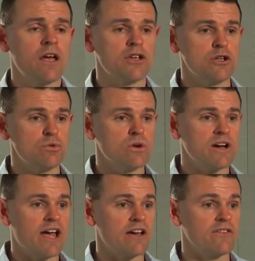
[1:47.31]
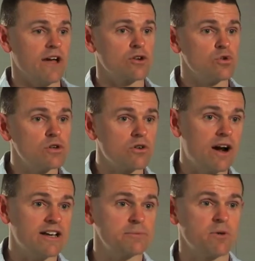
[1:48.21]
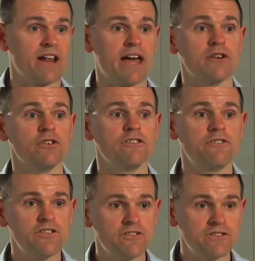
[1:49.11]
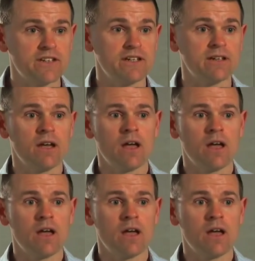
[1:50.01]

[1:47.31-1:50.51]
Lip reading: you would have a good grasp on how to do 50